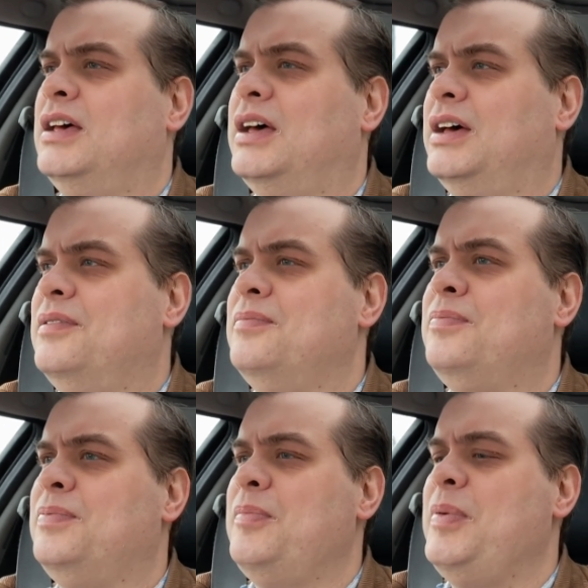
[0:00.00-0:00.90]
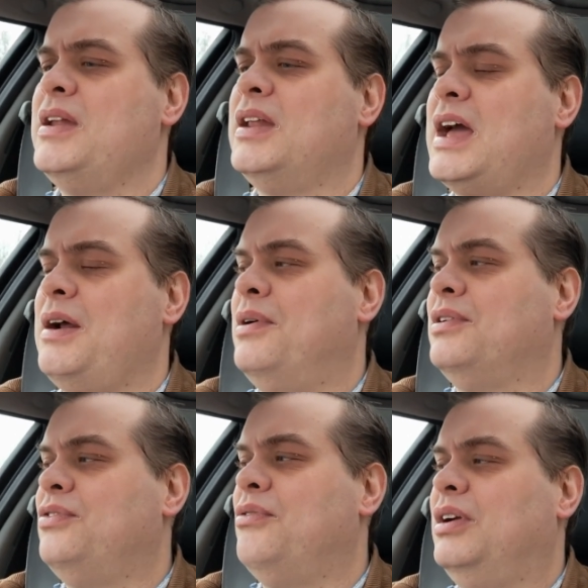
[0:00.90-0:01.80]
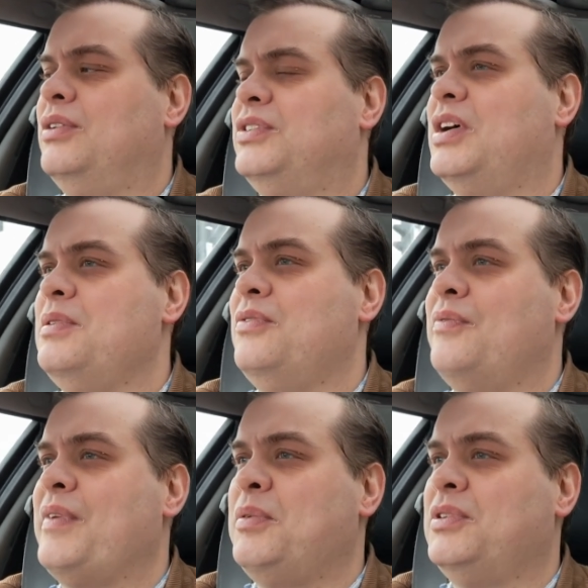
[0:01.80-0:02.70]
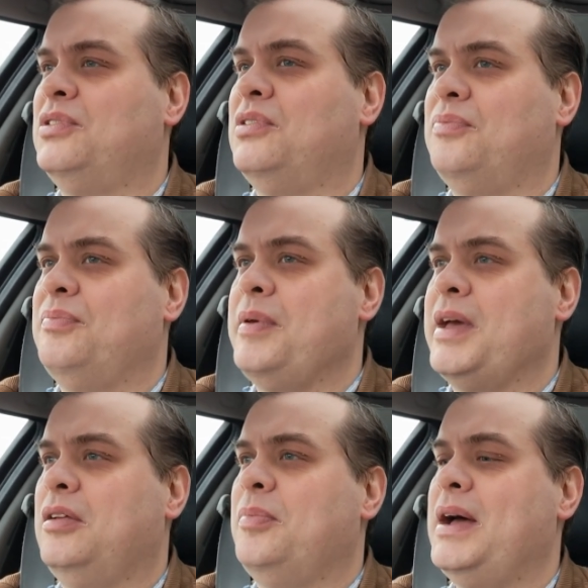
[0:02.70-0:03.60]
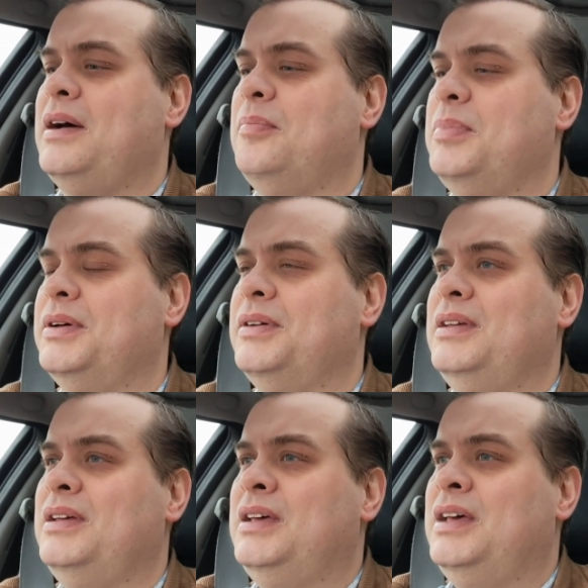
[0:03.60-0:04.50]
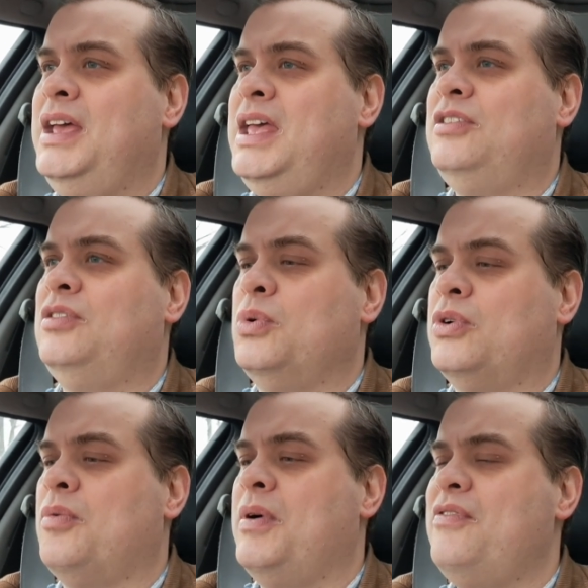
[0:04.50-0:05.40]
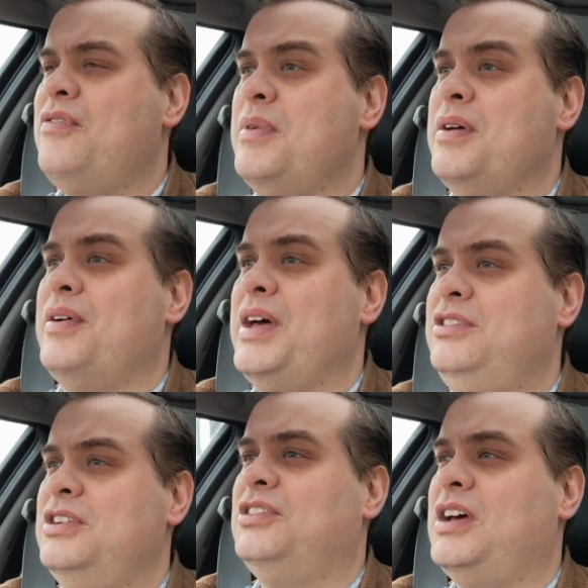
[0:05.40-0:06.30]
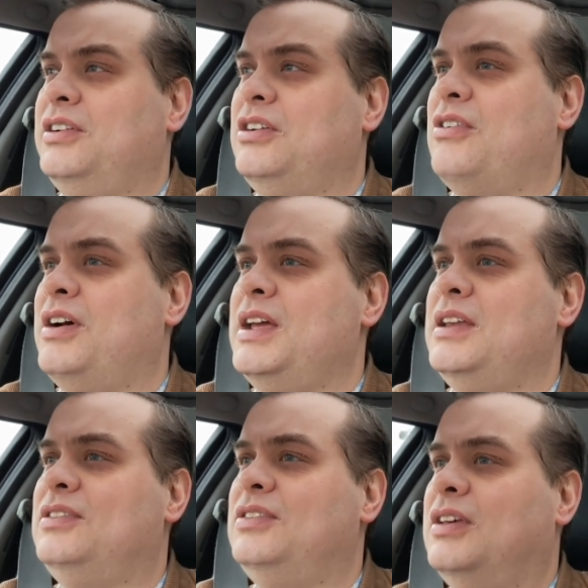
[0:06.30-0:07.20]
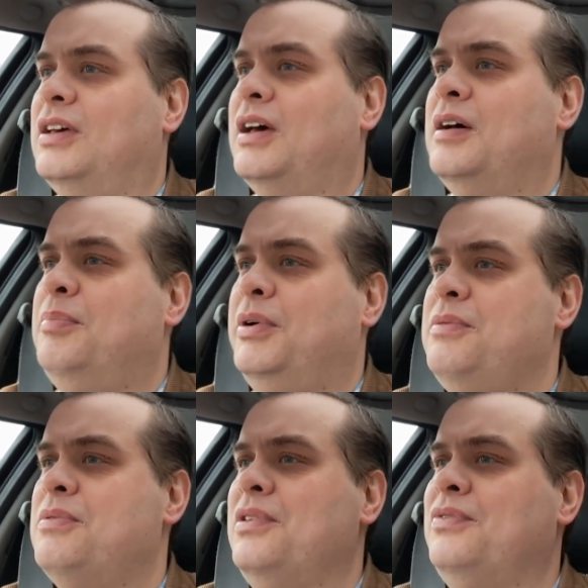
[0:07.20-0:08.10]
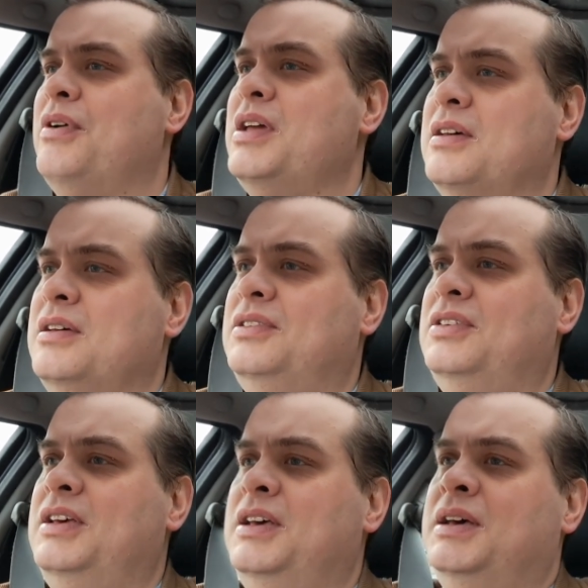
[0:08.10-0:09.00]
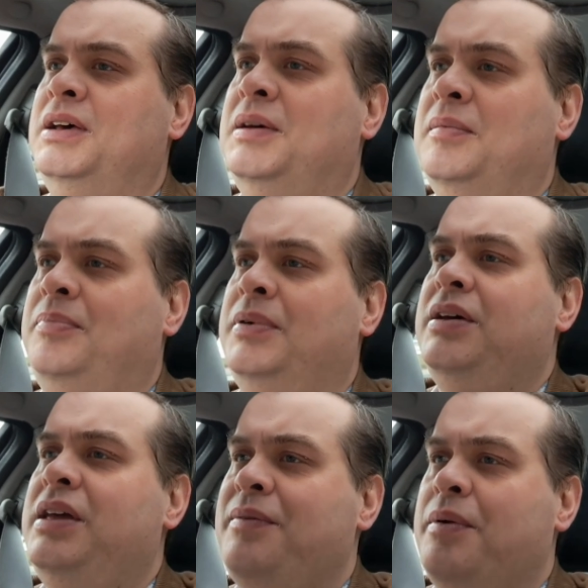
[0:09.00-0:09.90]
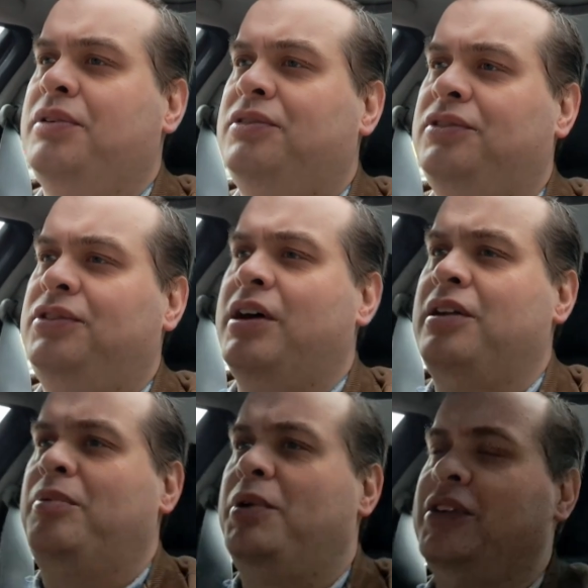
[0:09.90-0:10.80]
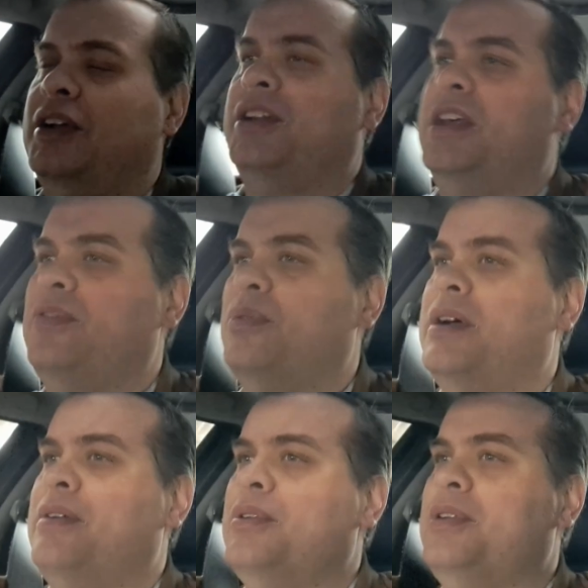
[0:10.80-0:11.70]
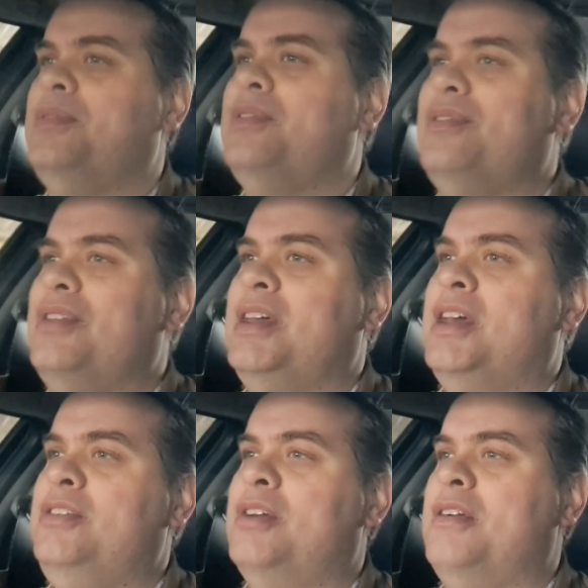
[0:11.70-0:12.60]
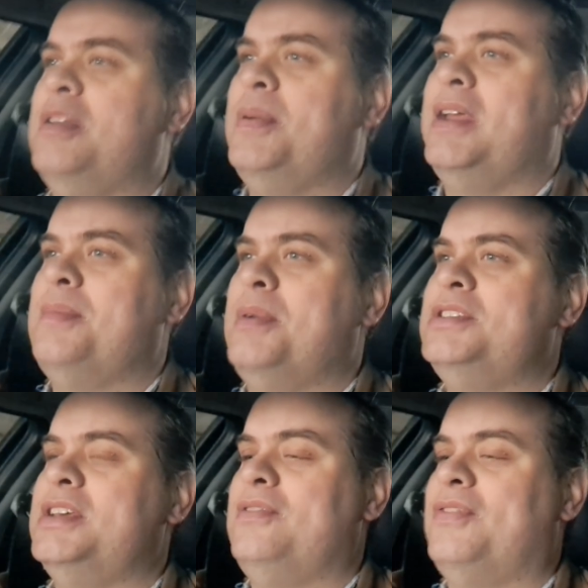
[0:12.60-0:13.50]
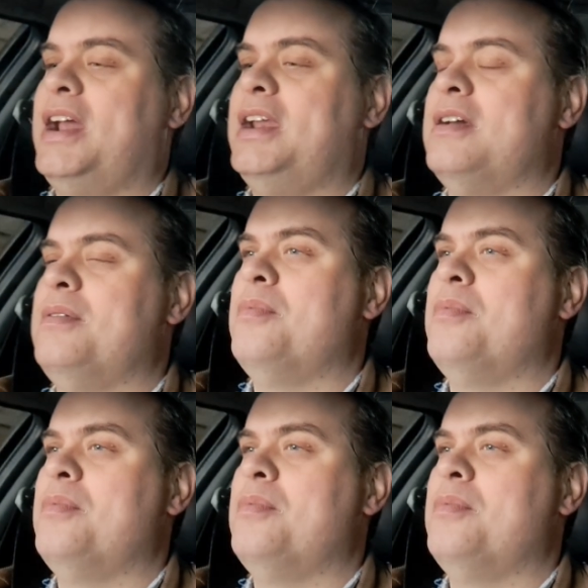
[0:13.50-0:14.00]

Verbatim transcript: Um, it had been in the garage for a lot of the time. You think that would sort of maybe help out, but you had to walk away from it. Engine sounded great, um, bodywork was very good, but yeah, there was certain points underneath where it would not only be an MOT failure,